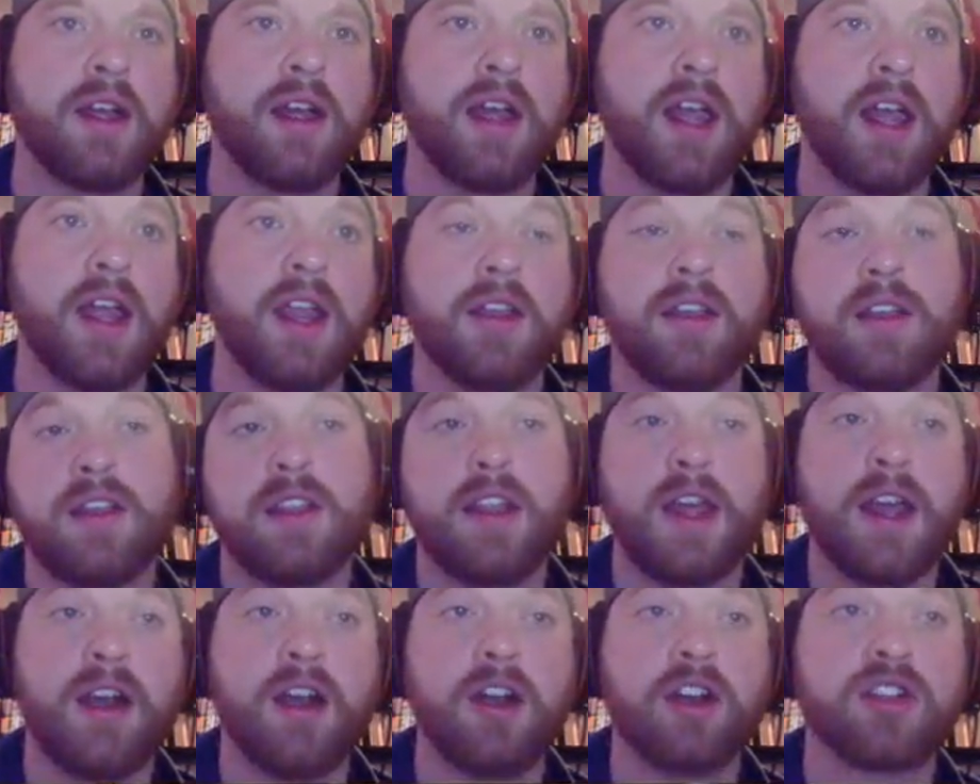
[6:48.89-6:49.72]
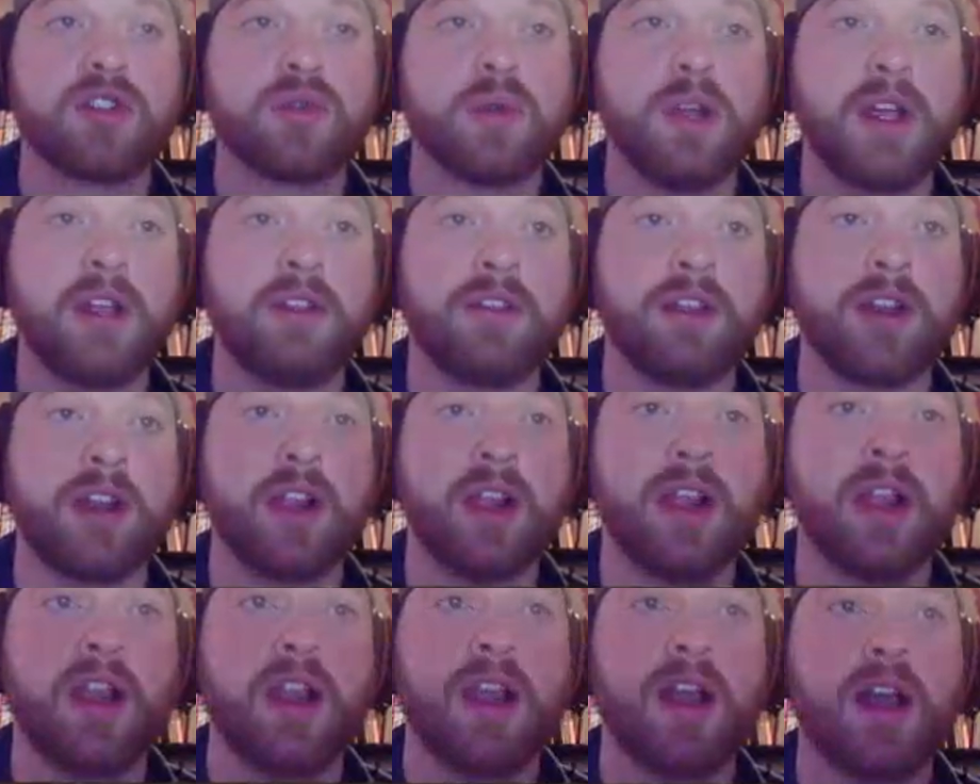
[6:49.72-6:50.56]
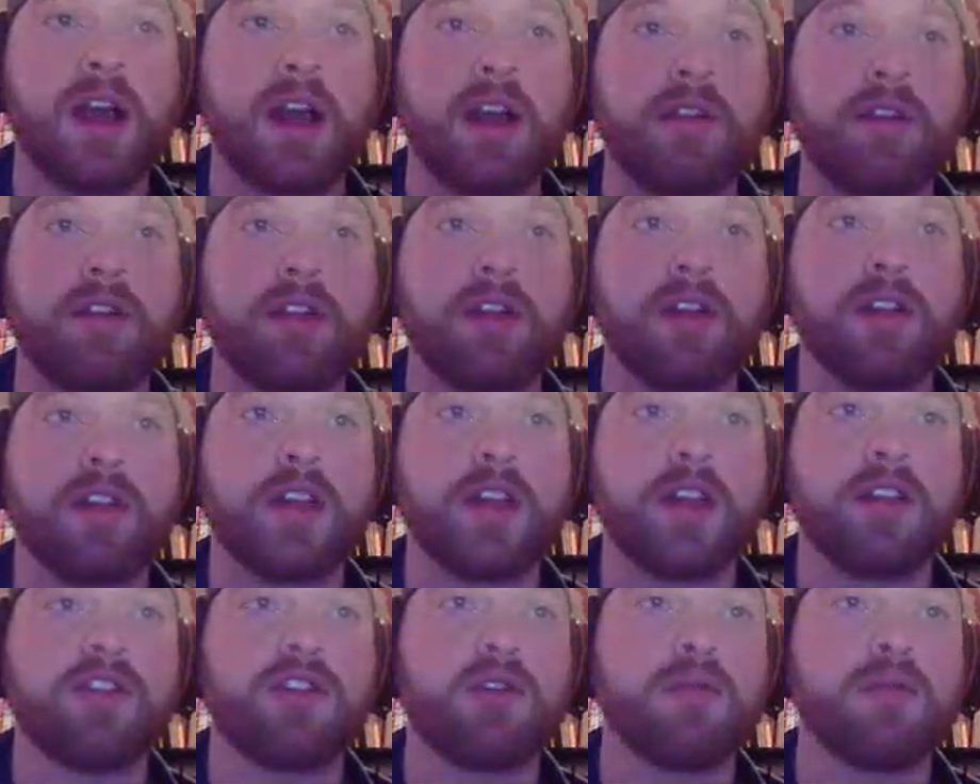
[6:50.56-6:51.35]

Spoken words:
And that archway is in a lot of other things.